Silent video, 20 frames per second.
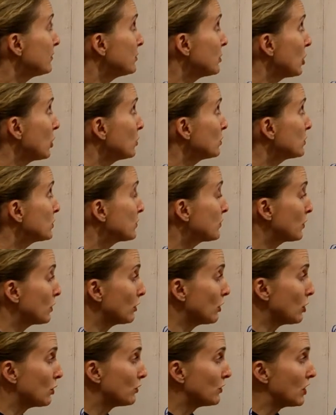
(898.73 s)
dose for
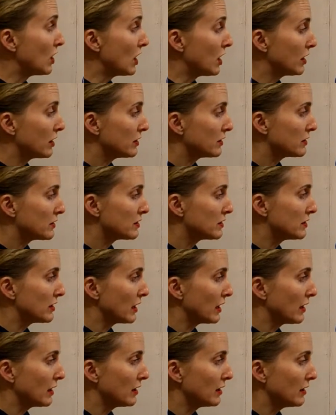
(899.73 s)
lovenox,
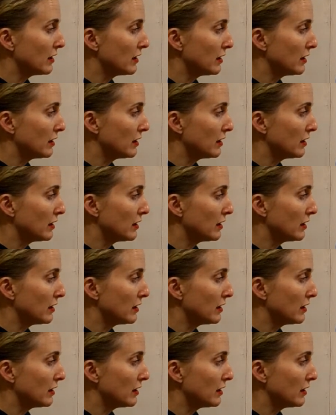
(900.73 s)
that